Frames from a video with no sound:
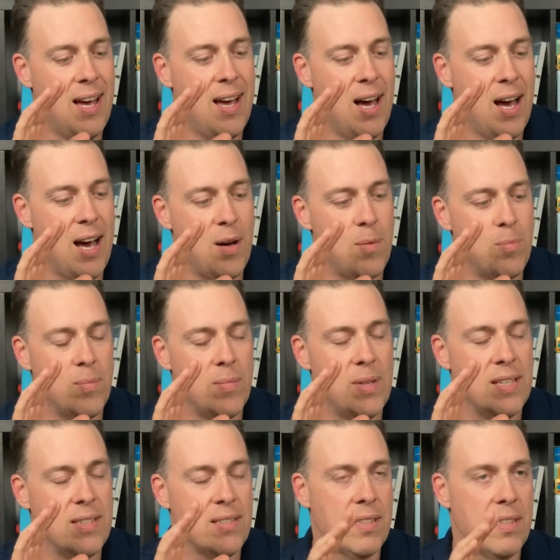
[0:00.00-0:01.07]
um,
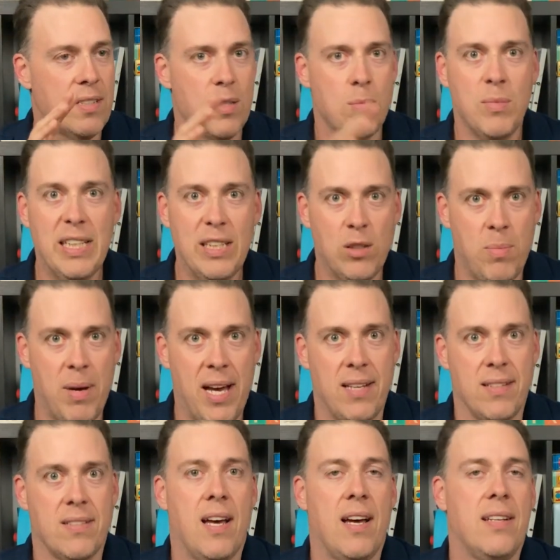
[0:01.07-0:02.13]
is some legal
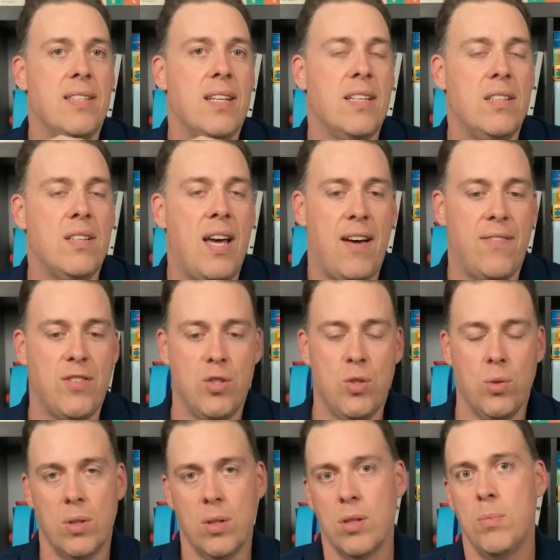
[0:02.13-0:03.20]
pads. I tend to have to do
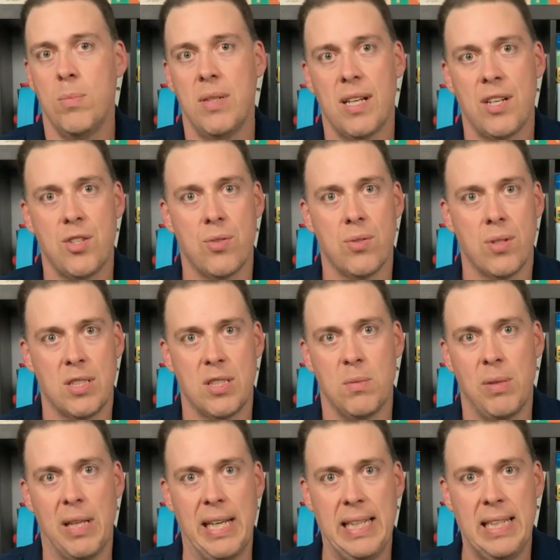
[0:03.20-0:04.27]
a little bit extra
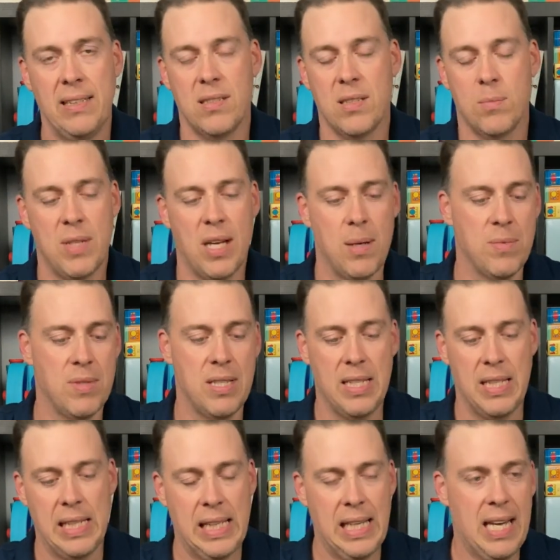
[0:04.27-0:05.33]
explaining. Sometimes the
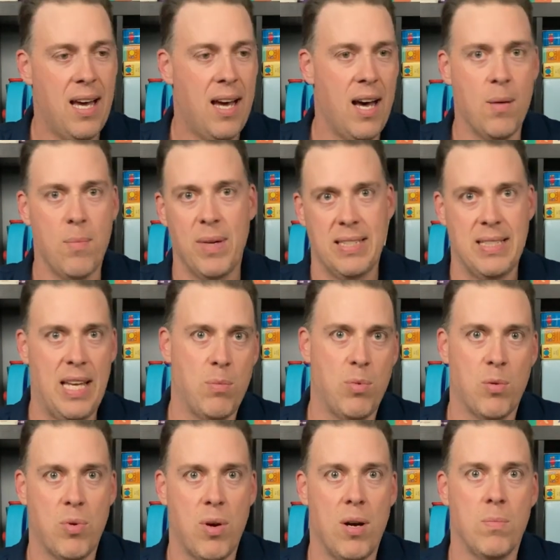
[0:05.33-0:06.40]
um, example
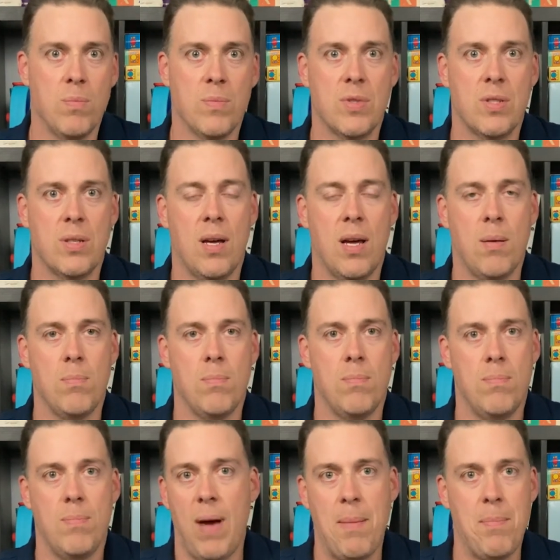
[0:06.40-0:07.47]
problems.
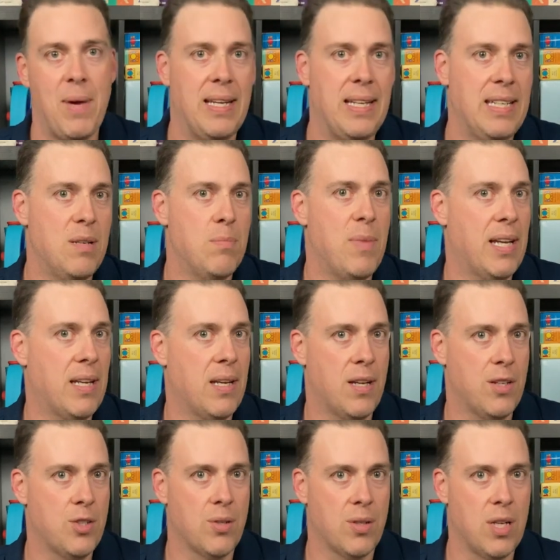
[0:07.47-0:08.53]
Um, I may need to make an
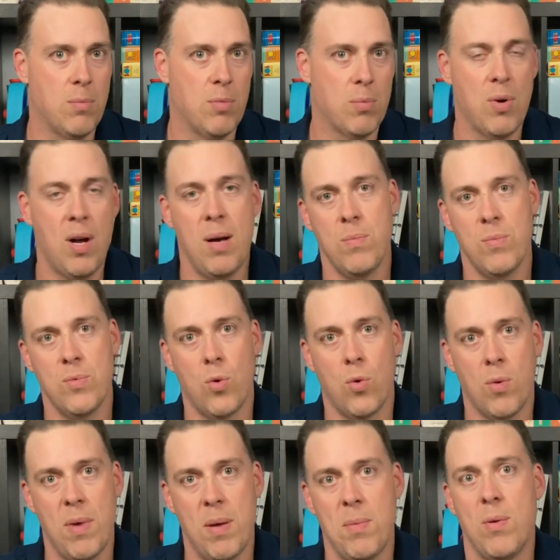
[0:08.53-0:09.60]
extra couple problems or
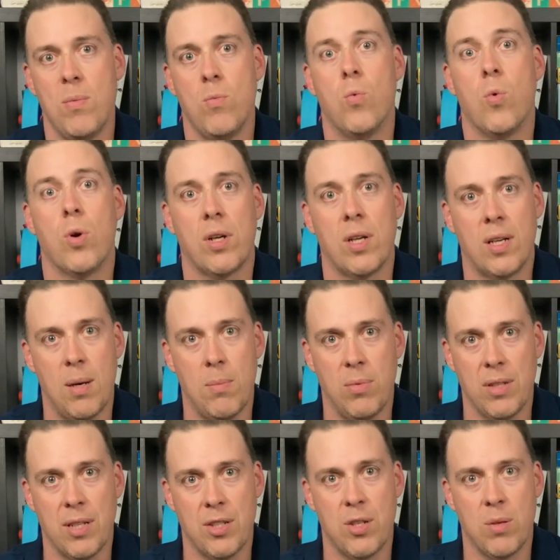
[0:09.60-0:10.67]
maybe work a couple
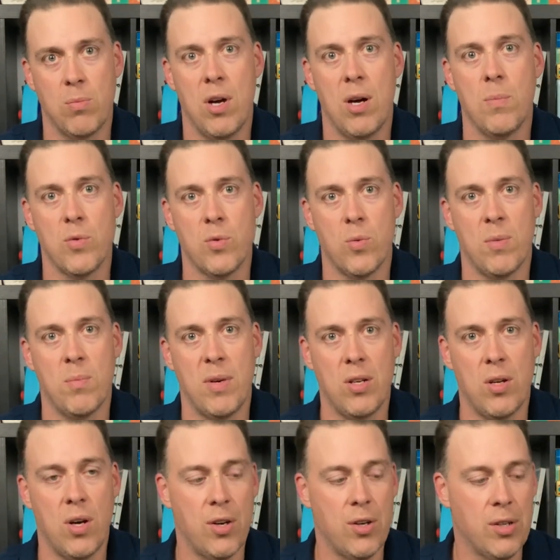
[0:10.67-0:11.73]
extra problems with my
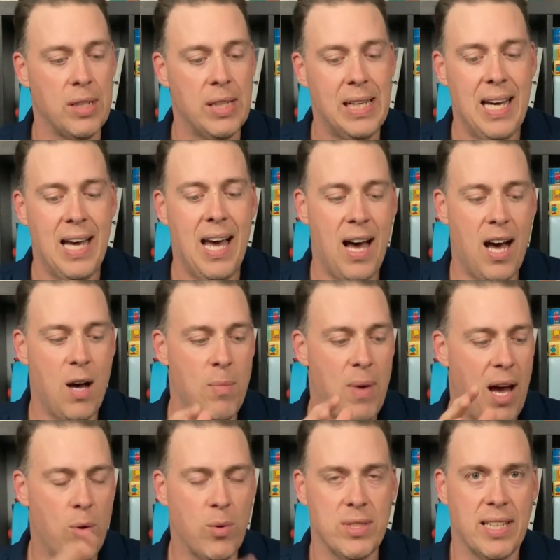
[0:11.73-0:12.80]
daughter. Um, I
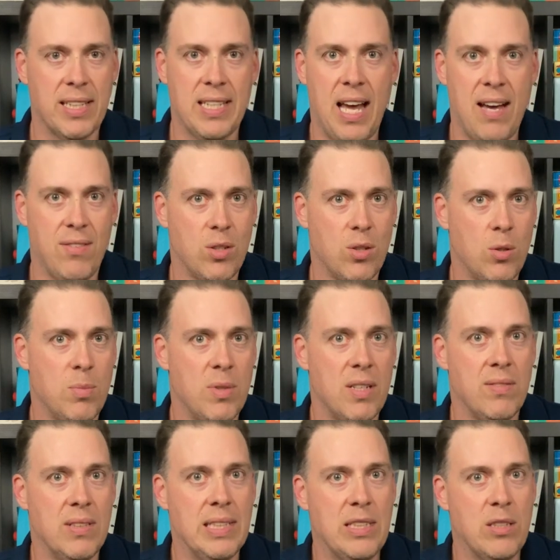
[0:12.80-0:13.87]
always like to have a little bit of
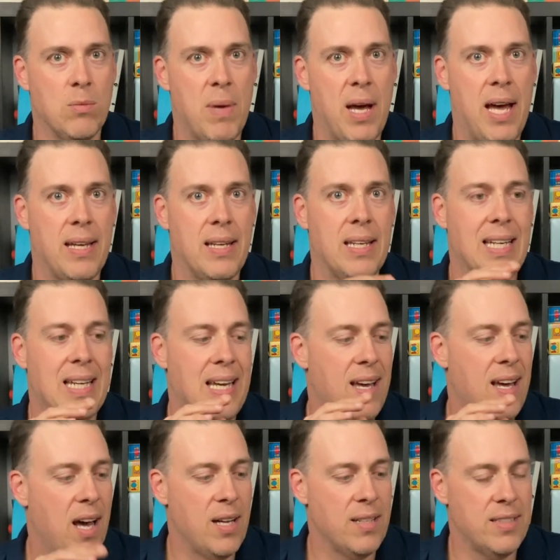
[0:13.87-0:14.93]
a legal pad
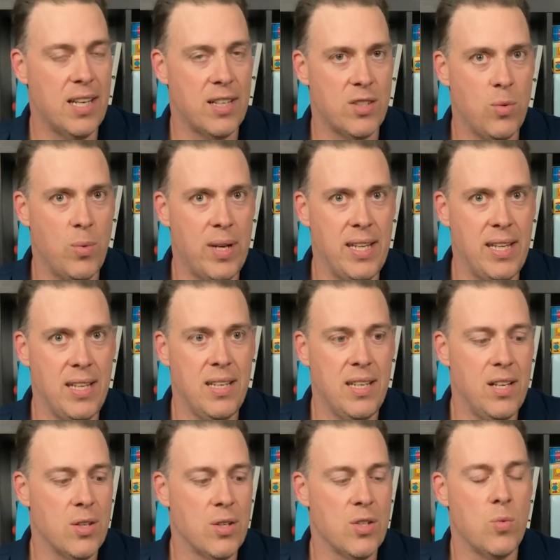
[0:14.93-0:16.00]
uh, tucked away in
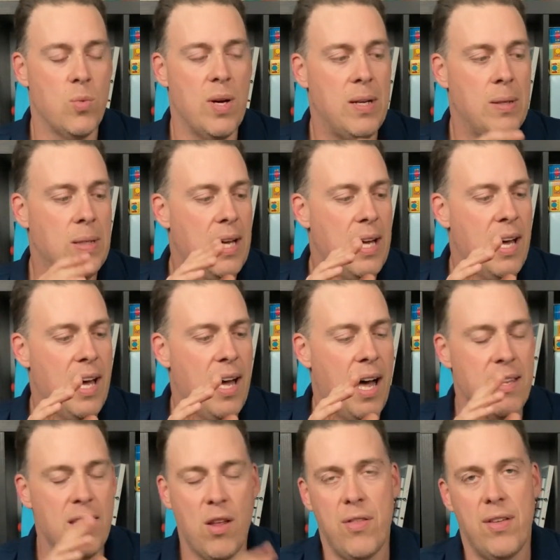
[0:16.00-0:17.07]
here as well.
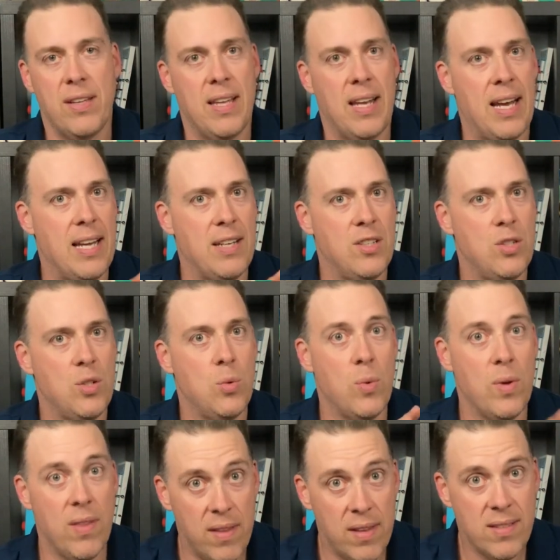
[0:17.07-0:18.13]
Another thing that I had to do
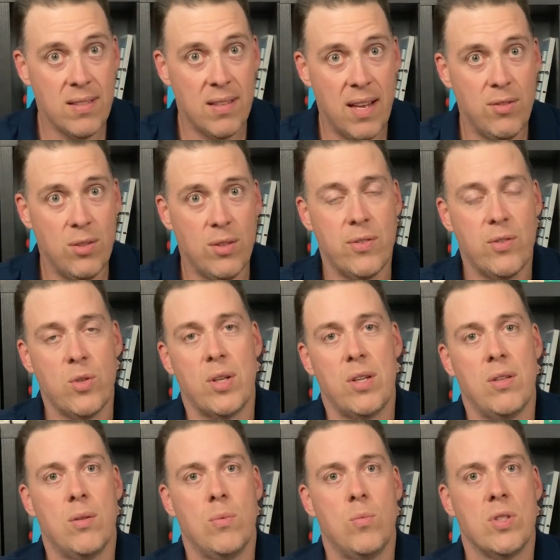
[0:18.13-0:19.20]
with this level of
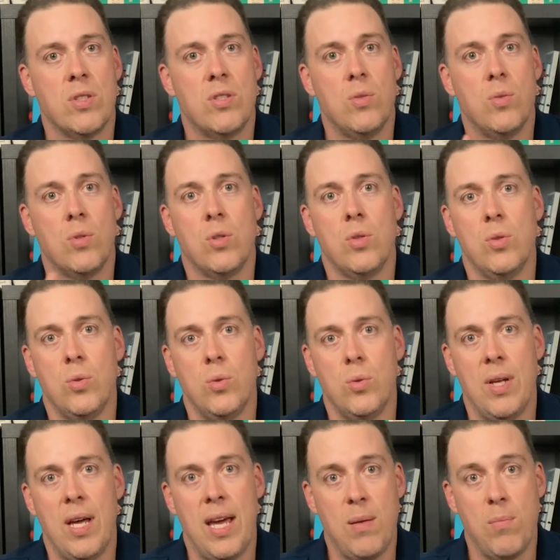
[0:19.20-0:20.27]
curriculum was to include
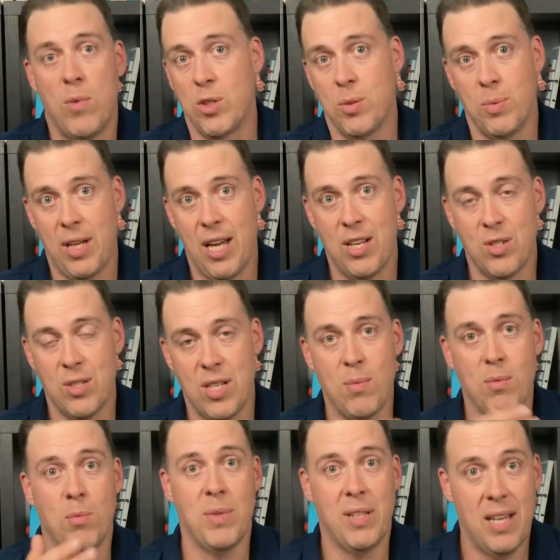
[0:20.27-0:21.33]
a multiplication
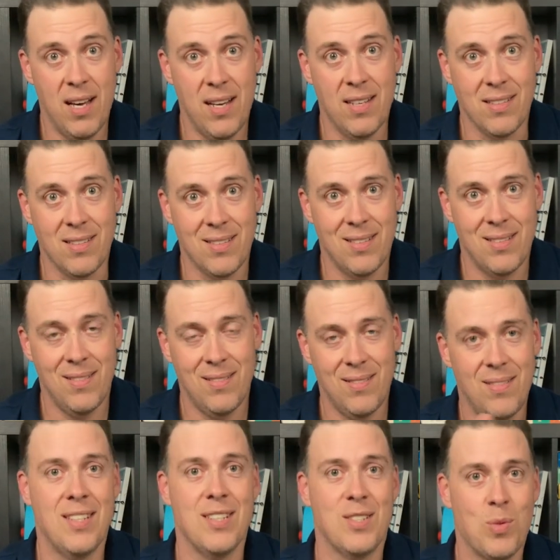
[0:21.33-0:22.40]
table because
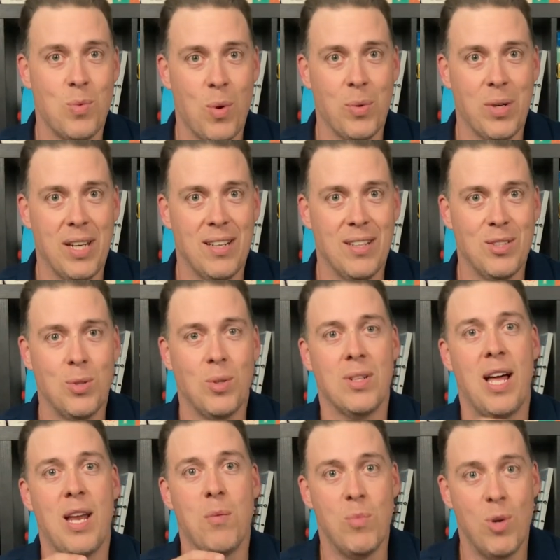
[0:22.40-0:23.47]
this is where we get into a
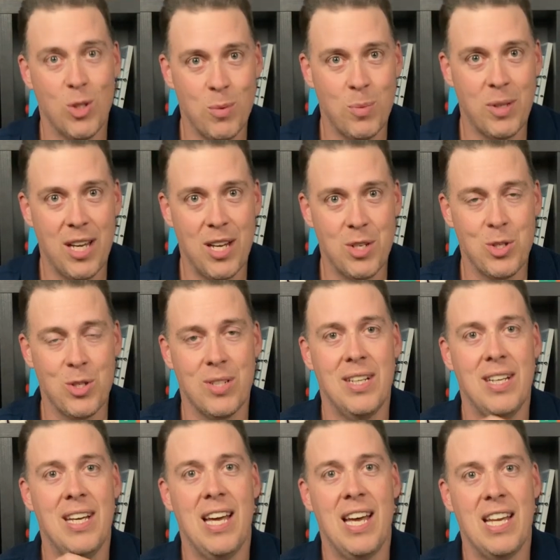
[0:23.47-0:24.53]
lot of multiplication
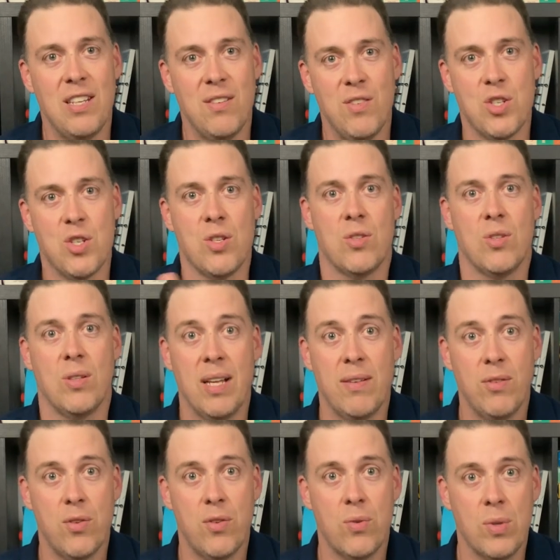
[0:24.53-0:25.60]
and division. So
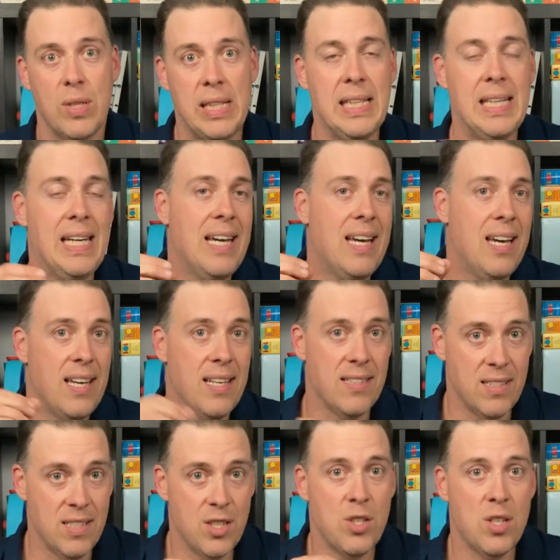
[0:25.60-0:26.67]
level three is
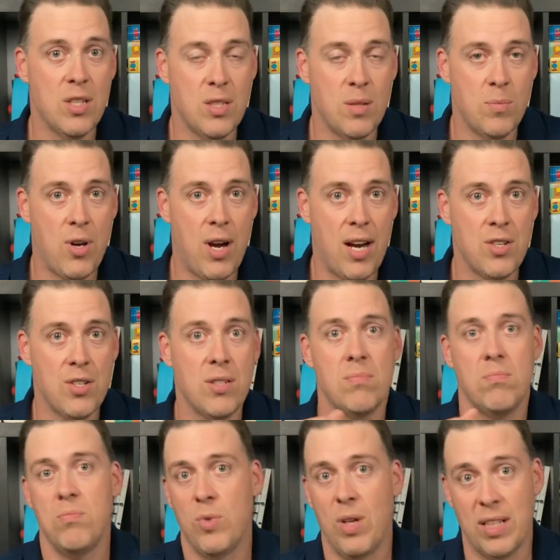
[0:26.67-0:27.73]
addition and subtraction.
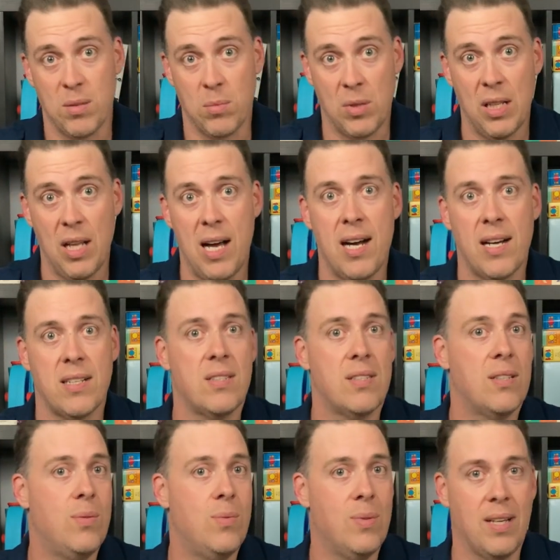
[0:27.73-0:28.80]
We got some clocks,
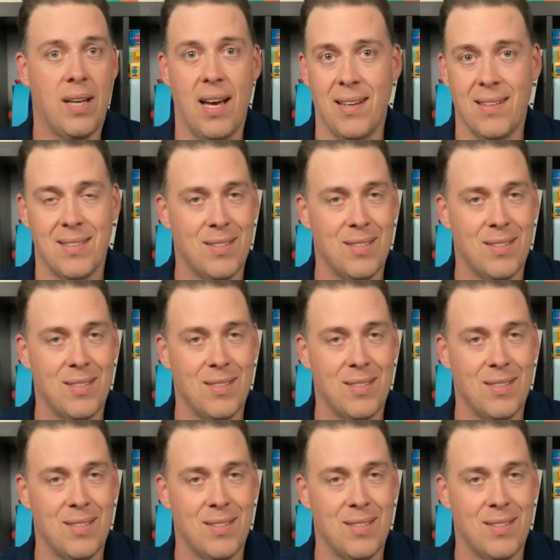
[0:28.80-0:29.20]
we got